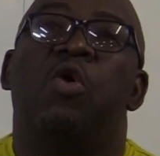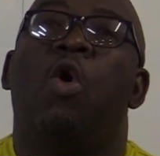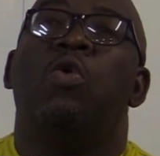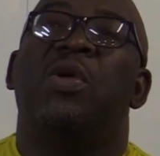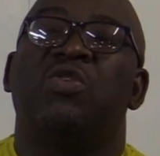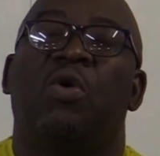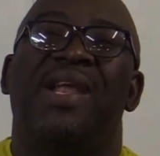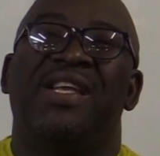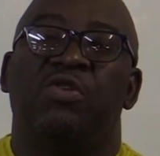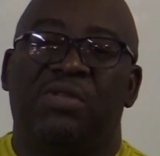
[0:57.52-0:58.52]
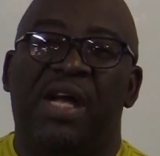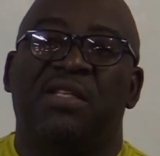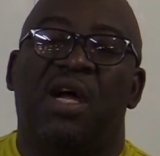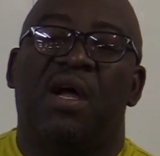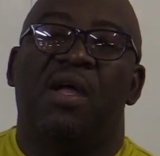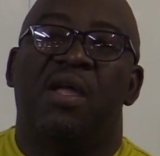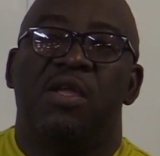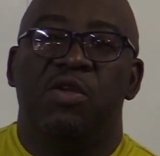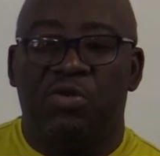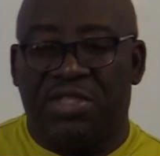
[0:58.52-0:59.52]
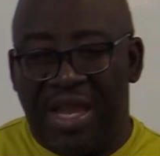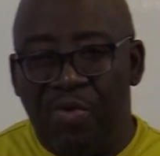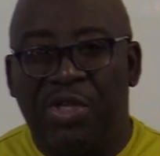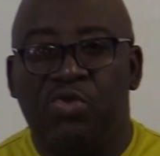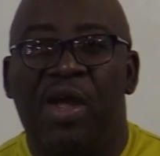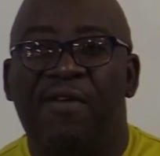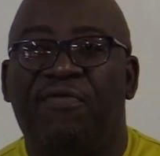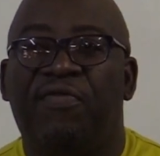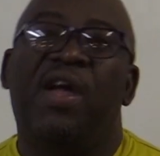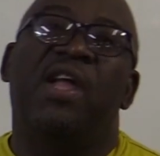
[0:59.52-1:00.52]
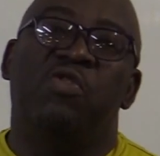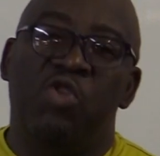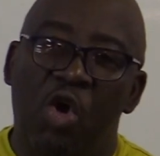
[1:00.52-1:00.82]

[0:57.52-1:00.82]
you always collect your data. You say what you have and you